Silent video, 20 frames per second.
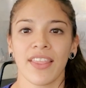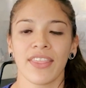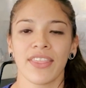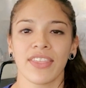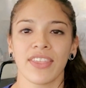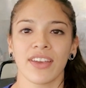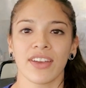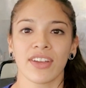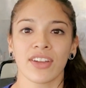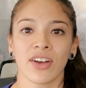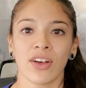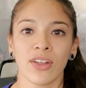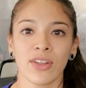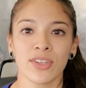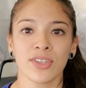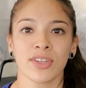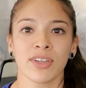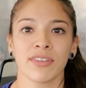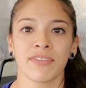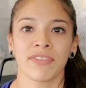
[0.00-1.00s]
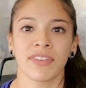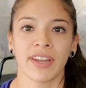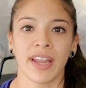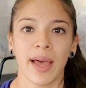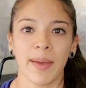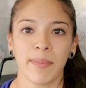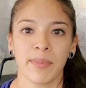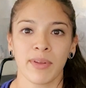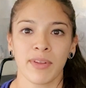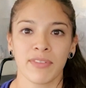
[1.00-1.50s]
The culture of
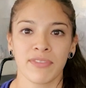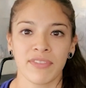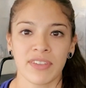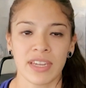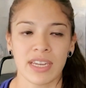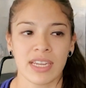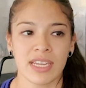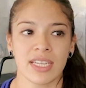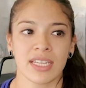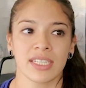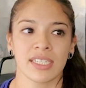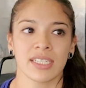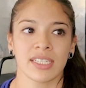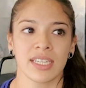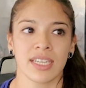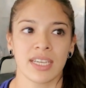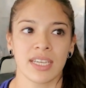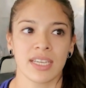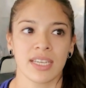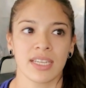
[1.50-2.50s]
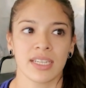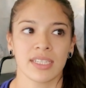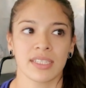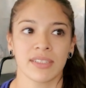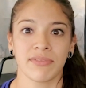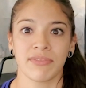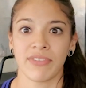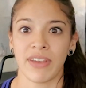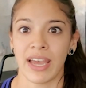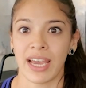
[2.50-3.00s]
Phenomenal Fitness is
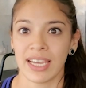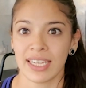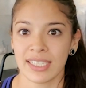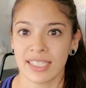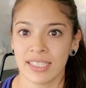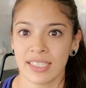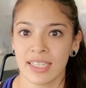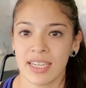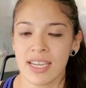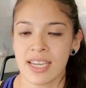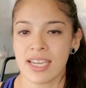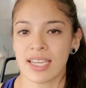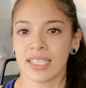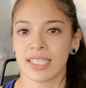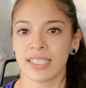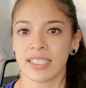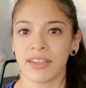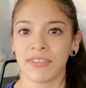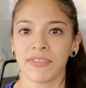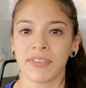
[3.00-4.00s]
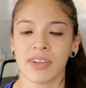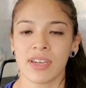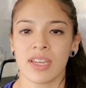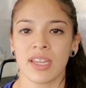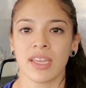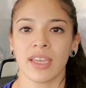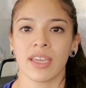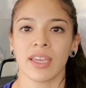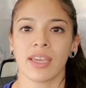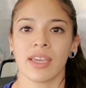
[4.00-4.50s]
vast. It's
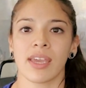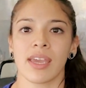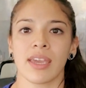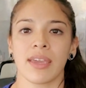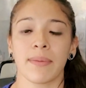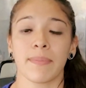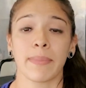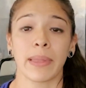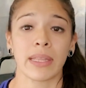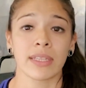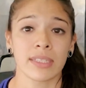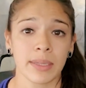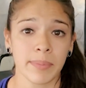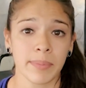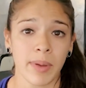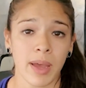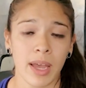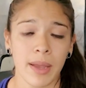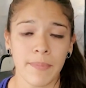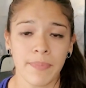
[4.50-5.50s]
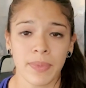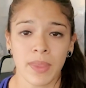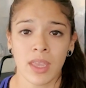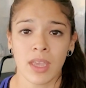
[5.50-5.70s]
definitely a melting pot.